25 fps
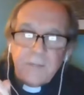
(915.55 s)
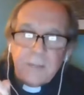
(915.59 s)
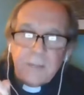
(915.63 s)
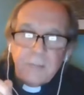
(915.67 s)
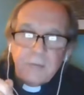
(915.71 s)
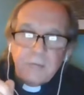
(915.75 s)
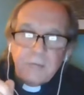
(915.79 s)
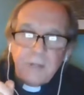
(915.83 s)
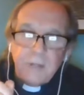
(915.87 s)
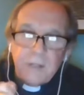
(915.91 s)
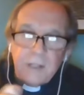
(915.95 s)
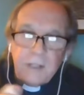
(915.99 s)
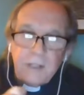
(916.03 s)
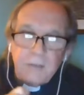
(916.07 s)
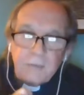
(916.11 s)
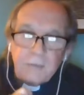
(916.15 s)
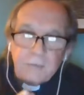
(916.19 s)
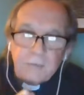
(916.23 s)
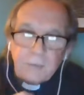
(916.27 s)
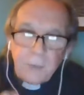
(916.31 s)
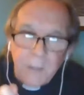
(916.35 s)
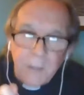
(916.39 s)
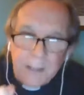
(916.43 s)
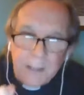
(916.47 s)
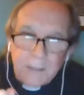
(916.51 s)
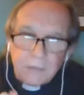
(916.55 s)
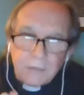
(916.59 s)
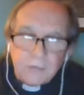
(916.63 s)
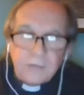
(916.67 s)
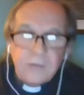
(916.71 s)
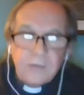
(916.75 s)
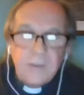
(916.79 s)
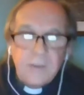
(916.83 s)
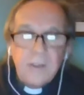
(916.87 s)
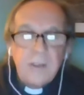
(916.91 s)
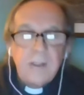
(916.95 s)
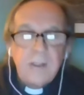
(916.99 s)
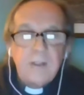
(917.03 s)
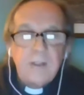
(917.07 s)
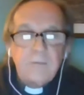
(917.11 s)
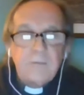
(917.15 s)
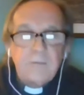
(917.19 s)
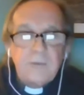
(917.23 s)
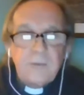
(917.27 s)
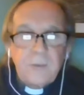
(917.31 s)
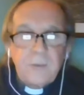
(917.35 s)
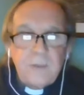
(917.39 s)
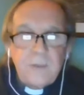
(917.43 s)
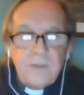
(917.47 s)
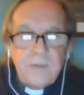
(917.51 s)
They were running throughout
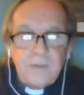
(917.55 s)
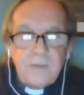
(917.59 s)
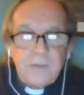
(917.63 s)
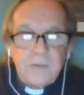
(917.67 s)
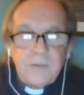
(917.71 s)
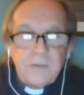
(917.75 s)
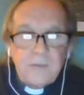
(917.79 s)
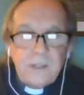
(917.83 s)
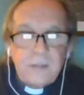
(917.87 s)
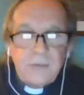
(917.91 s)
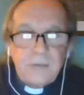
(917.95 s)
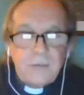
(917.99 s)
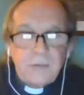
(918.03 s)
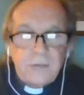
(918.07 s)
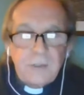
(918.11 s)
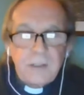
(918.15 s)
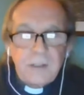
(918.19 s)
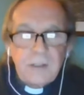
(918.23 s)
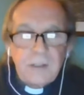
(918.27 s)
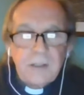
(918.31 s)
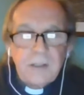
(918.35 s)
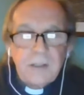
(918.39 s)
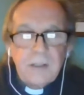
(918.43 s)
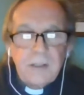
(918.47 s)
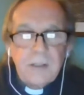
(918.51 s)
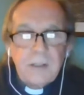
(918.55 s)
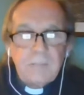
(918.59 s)
the 20th century